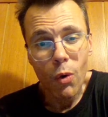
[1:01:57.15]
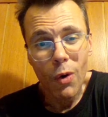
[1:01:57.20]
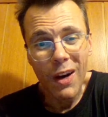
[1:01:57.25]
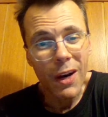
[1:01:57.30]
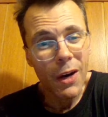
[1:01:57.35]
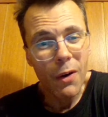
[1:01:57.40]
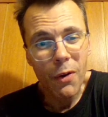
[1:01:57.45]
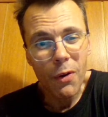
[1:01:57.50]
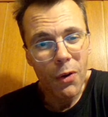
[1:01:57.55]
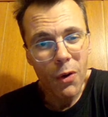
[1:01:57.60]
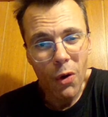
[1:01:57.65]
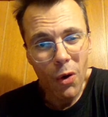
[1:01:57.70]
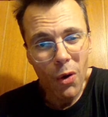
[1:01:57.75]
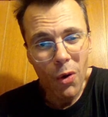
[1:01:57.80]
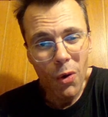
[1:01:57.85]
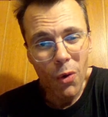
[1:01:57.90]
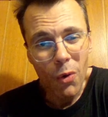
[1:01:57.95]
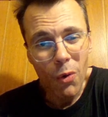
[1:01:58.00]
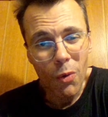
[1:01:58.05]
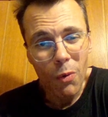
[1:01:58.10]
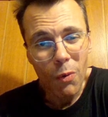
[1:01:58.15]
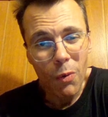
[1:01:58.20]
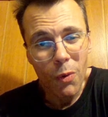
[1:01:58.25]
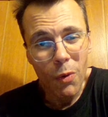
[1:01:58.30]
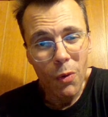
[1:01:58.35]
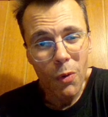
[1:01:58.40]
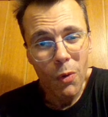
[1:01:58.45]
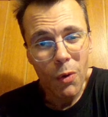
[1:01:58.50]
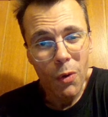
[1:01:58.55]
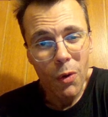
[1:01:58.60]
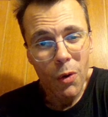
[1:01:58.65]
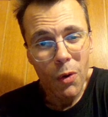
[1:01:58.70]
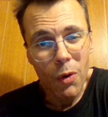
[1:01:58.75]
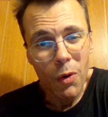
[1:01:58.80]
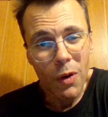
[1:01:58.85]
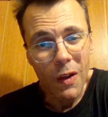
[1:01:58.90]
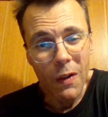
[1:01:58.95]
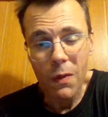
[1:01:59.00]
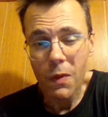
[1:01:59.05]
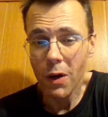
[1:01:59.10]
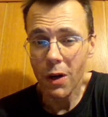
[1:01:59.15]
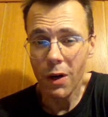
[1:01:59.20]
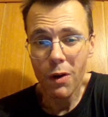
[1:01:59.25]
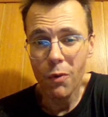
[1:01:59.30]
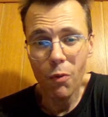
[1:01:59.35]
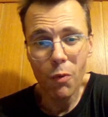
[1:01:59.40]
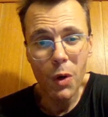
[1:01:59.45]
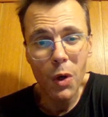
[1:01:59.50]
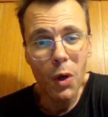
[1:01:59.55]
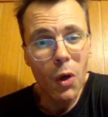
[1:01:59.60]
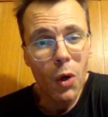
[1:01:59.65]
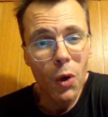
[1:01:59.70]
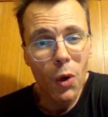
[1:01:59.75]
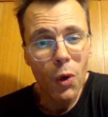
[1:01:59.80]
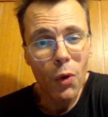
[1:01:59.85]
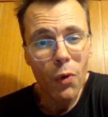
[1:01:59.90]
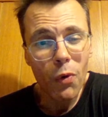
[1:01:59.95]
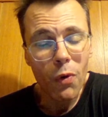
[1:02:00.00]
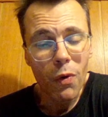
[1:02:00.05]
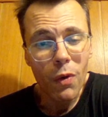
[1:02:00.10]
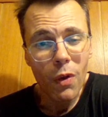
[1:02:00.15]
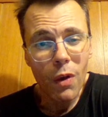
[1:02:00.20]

I don't know, entire world